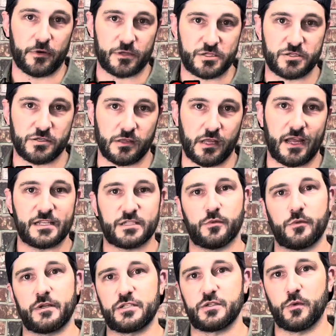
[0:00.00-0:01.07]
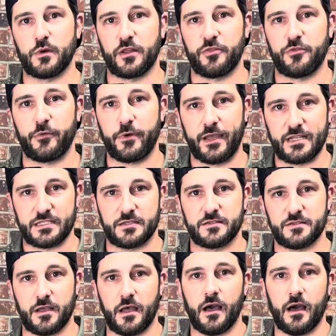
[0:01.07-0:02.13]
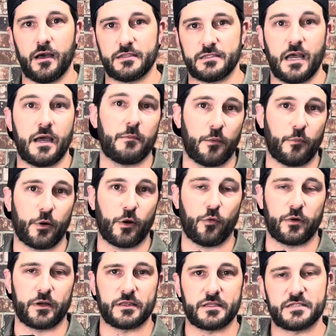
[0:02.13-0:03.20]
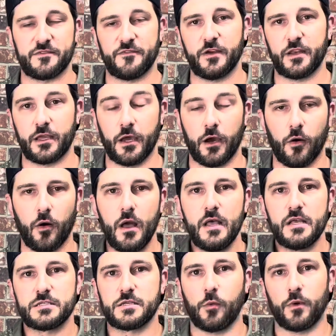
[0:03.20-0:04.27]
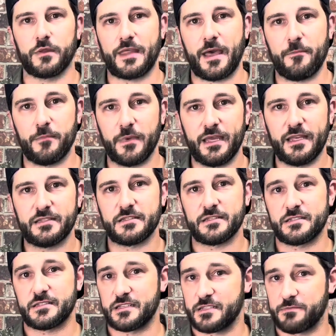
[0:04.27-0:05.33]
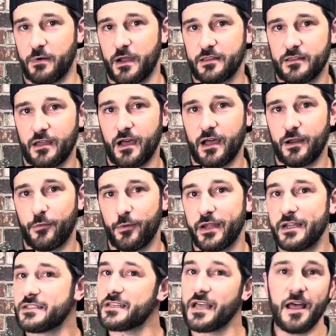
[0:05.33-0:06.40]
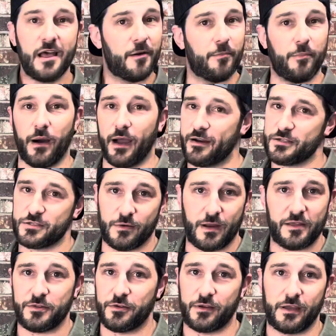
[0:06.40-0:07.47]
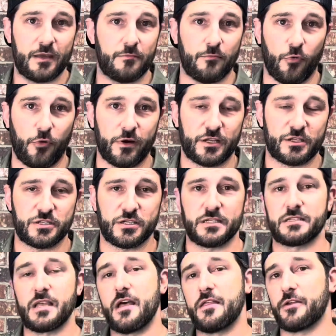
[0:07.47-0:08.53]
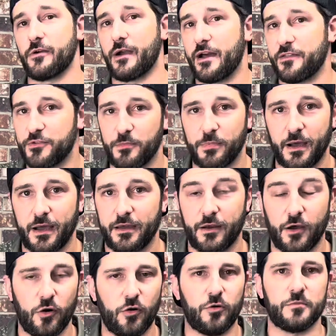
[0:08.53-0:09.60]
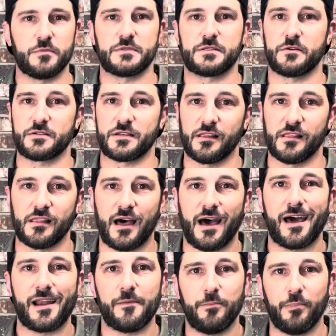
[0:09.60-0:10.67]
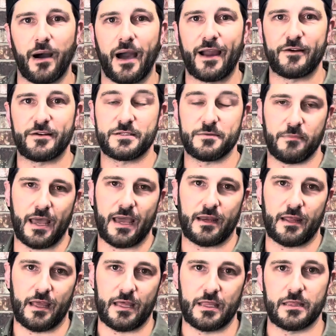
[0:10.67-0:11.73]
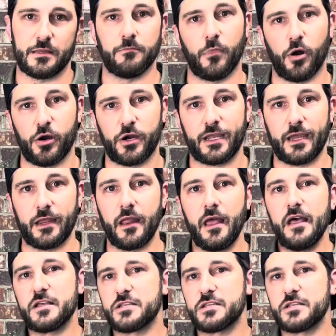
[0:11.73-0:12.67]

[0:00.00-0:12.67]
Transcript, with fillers: It's July 2023 as is uh, time I'm recording this video. So what that means is despite the high rates, buyers are out there getting mortgages. They're out there buying homes. There's a lot of buyer demand in the market.